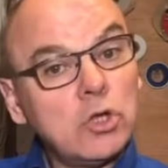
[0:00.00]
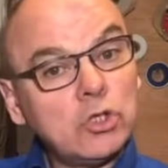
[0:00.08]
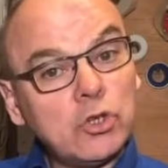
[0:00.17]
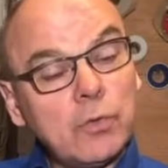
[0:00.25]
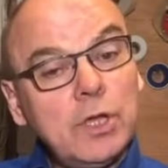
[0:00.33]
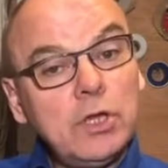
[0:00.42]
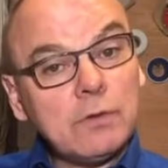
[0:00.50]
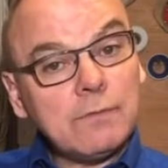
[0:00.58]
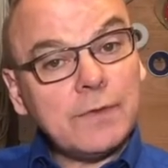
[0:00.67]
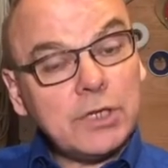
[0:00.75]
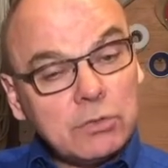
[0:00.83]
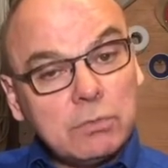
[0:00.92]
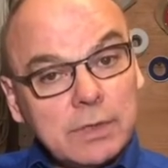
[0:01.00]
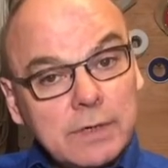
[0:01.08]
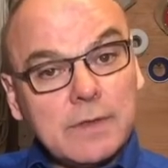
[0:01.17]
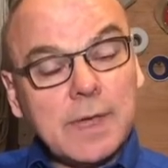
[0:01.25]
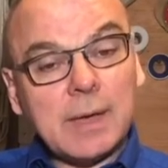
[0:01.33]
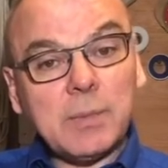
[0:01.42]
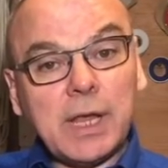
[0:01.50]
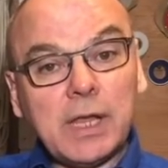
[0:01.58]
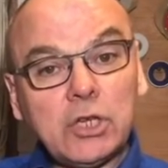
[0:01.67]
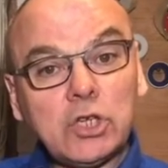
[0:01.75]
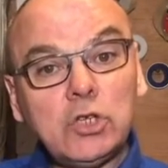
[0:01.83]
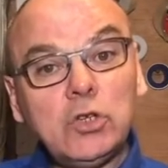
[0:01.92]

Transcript: During your visual examination,